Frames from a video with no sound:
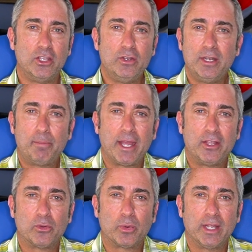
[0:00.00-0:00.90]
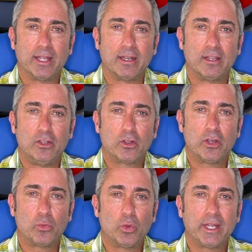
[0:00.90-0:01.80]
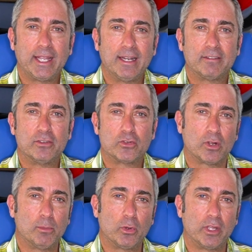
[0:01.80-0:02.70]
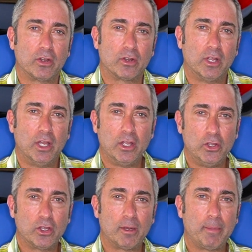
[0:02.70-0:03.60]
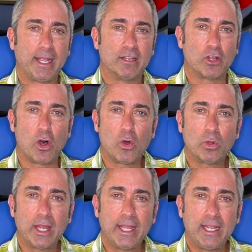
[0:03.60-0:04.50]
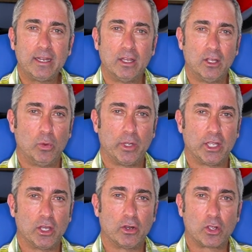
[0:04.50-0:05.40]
you need to pay your rent. You're going to really get us in trouble here. You're going to make us all late. We could go to